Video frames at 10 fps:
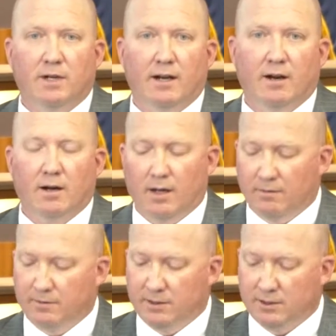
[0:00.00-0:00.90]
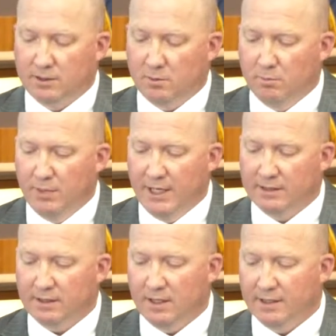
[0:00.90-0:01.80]
by our office
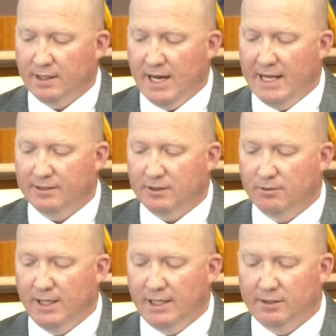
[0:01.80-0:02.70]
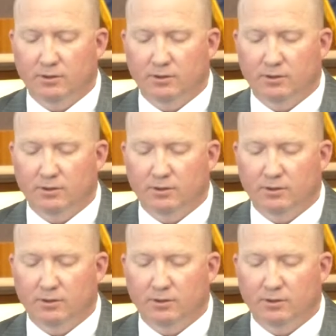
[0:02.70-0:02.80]
based on their hazard rating.